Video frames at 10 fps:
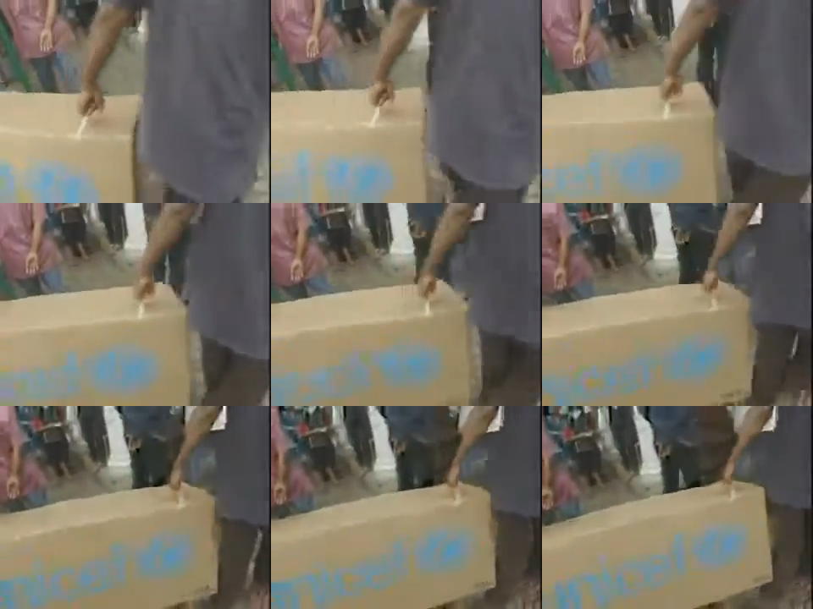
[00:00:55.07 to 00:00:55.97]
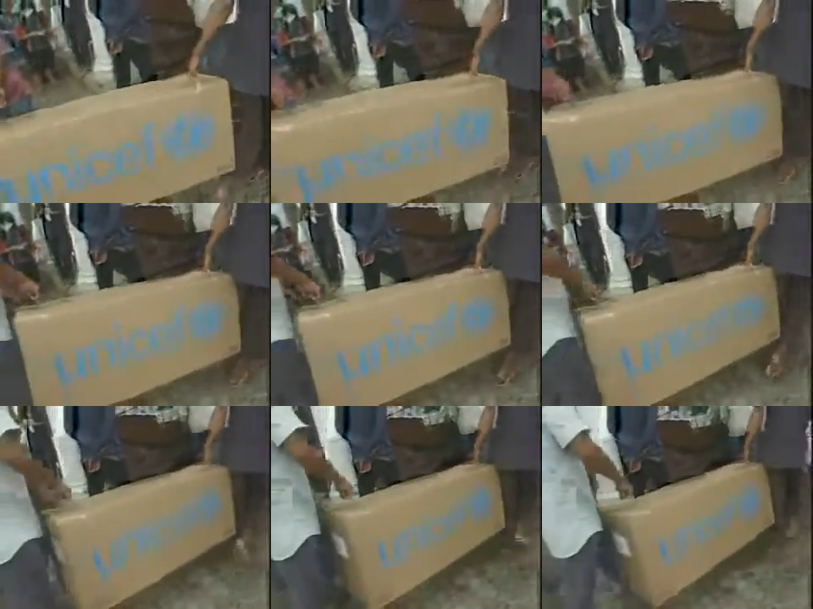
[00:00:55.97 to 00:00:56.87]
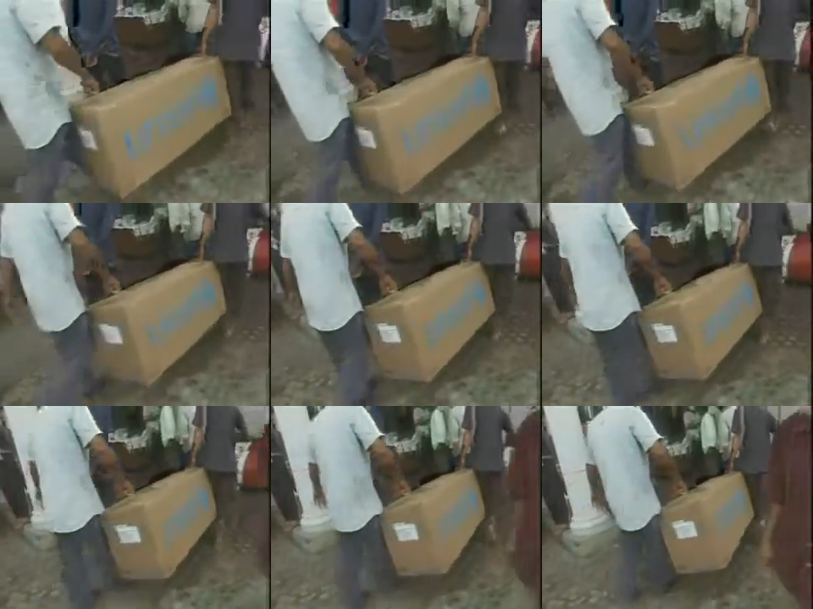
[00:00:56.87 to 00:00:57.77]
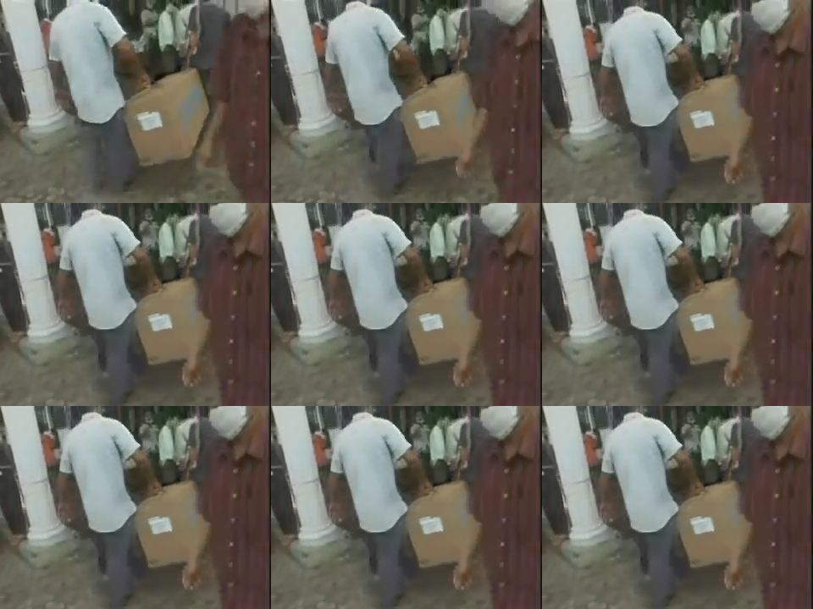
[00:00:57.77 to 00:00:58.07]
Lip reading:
Nobody's mouth can be seen.